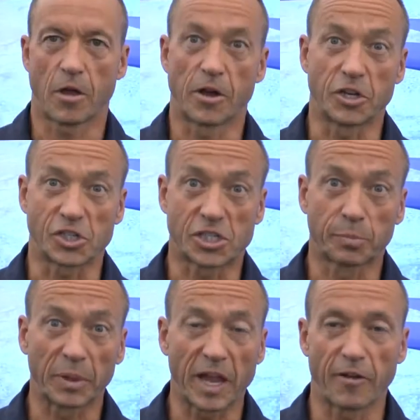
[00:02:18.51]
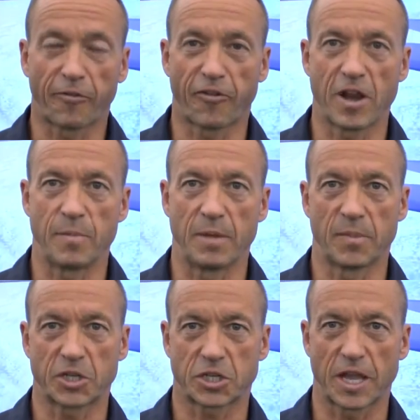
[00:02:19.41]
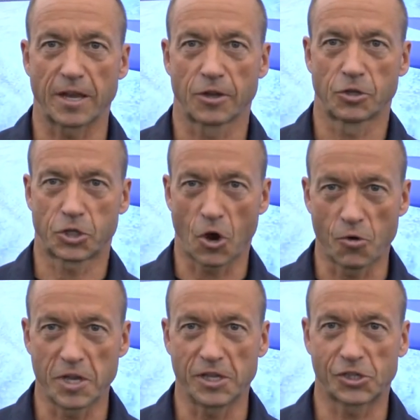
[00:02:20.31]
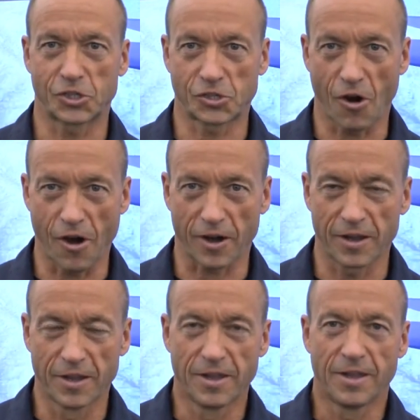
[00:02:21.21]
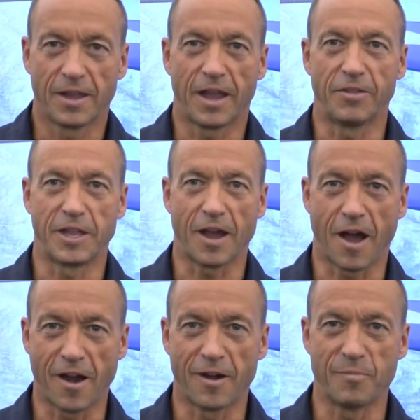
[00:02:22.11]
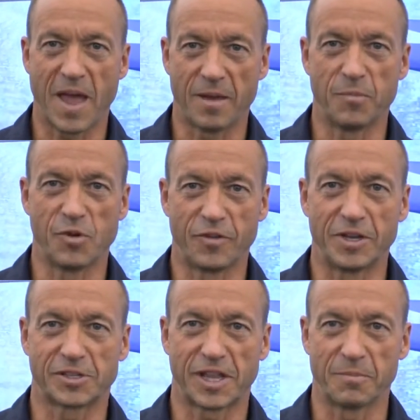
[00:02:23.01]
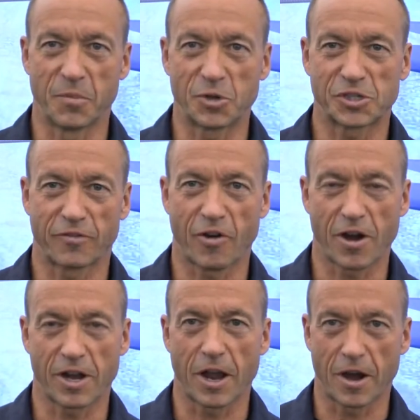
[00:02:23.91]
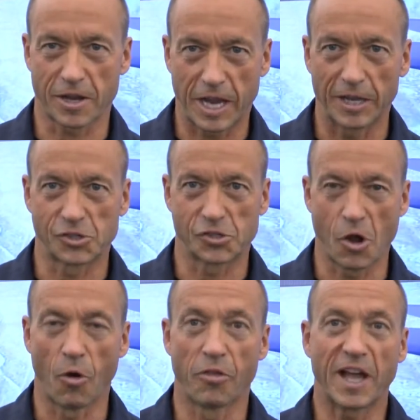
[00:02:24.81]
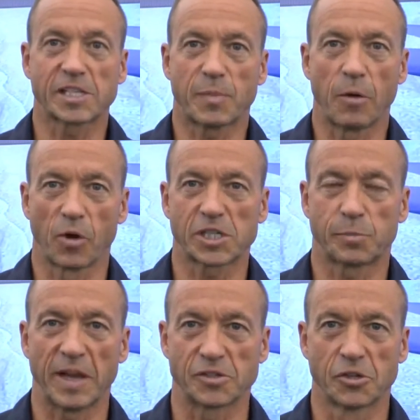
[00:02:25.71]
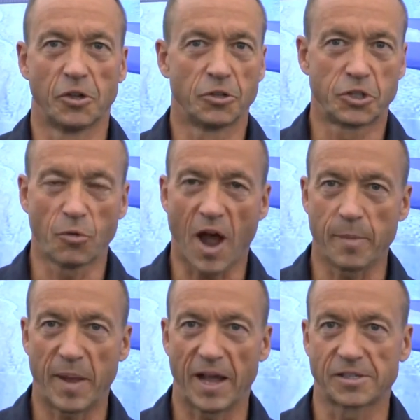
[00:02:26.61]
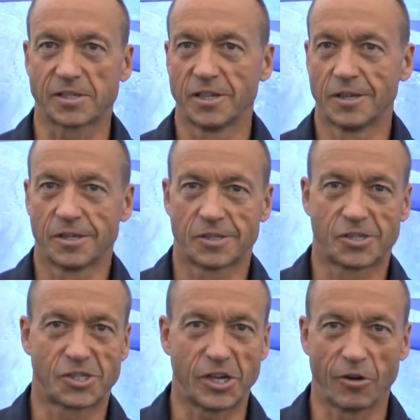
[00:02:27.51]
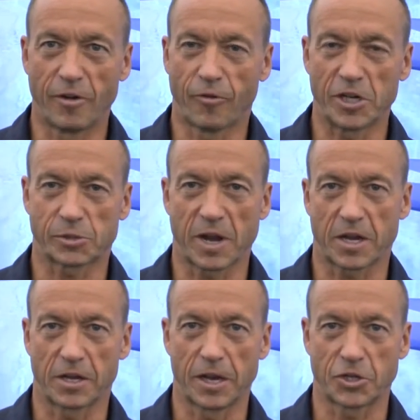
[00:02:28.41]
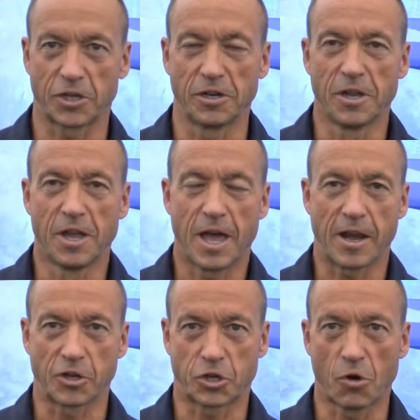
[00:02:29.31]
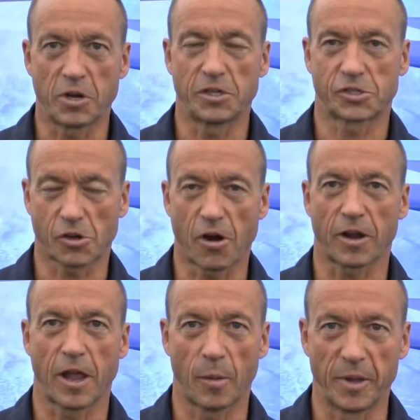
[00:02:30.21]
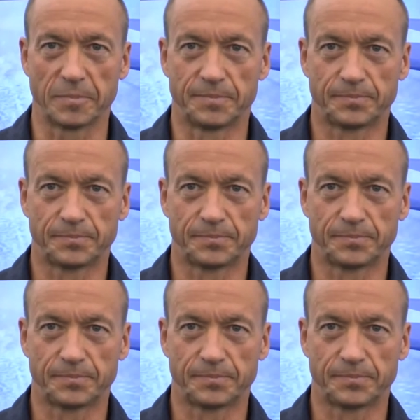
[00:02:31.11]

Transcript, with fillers: on a display in front of me, much like Tony Stark and the Iron Man movies that most of our, our kids know. That's my workspace. Two iPads, Siri voice recognition, and a Tony Stark helmet.